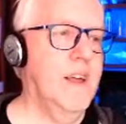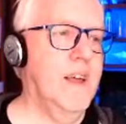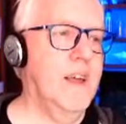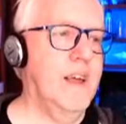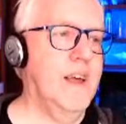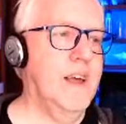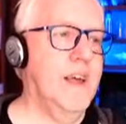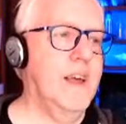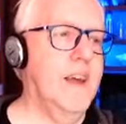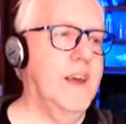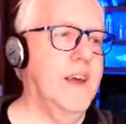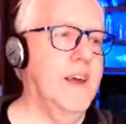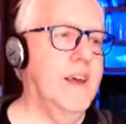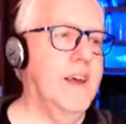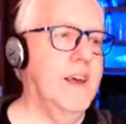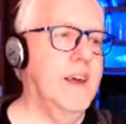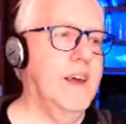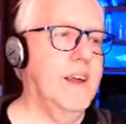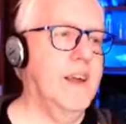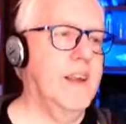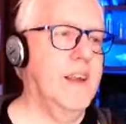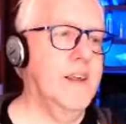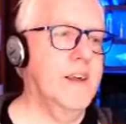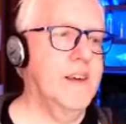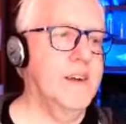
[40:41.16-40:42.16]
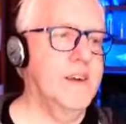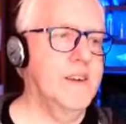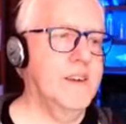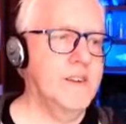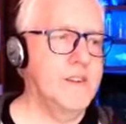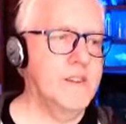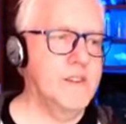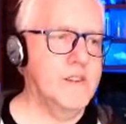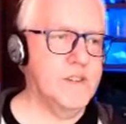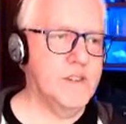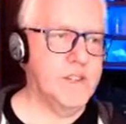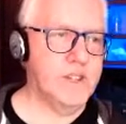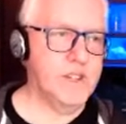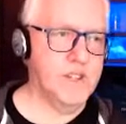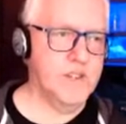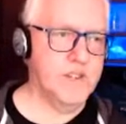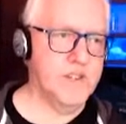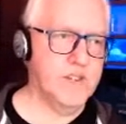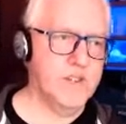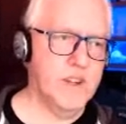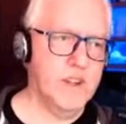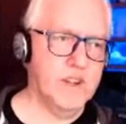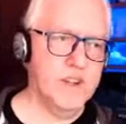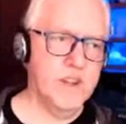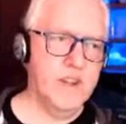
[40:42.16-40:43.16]
And she'll
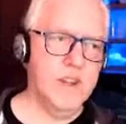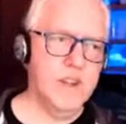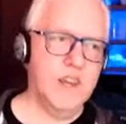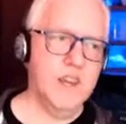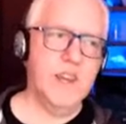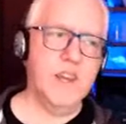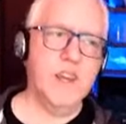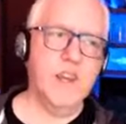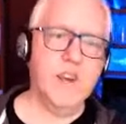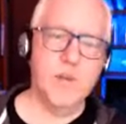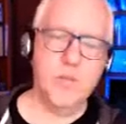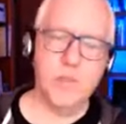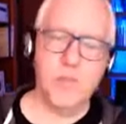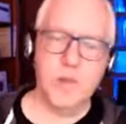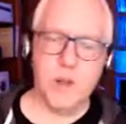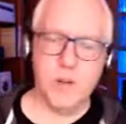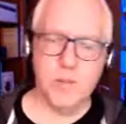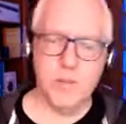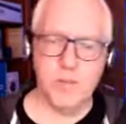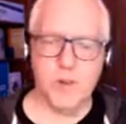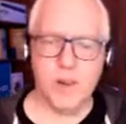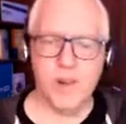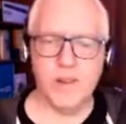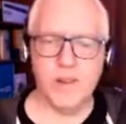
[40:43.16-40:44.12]
send a link, blah, blah, blah.